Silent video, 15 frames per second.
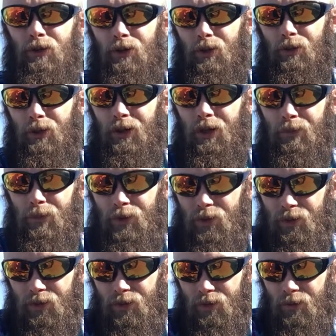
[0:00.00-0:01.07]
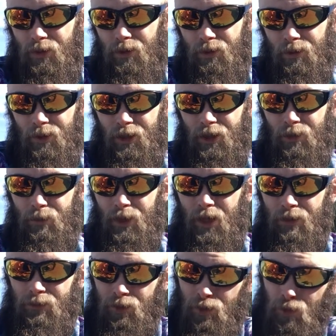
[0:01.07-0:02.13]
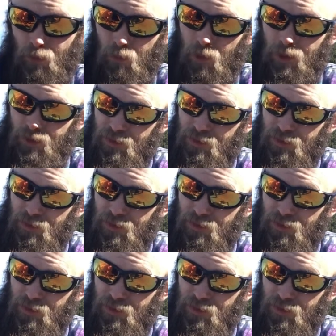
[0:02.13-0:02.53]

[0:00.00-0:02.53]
know that everything's true, and we have to know what is